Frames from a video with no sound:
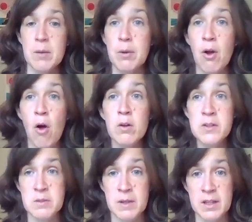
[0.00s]
But
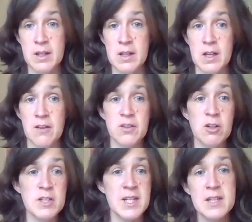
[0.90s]
ultimately, if
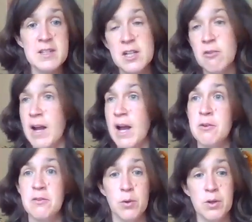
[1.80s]
you're dancing
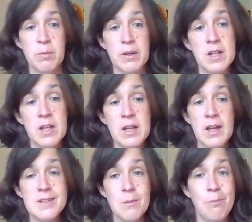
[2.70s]
around affordability,
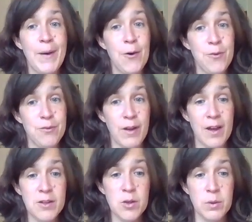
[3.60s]
it's about
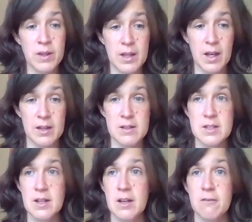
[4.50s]
value in the
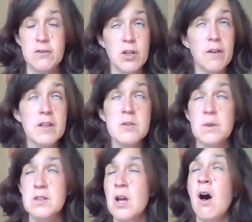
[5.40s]
end. I've done this
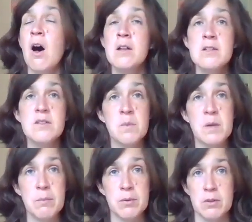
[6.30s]
with tons of
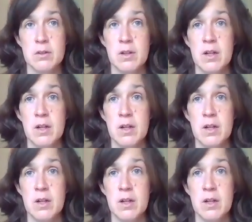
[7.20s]
people.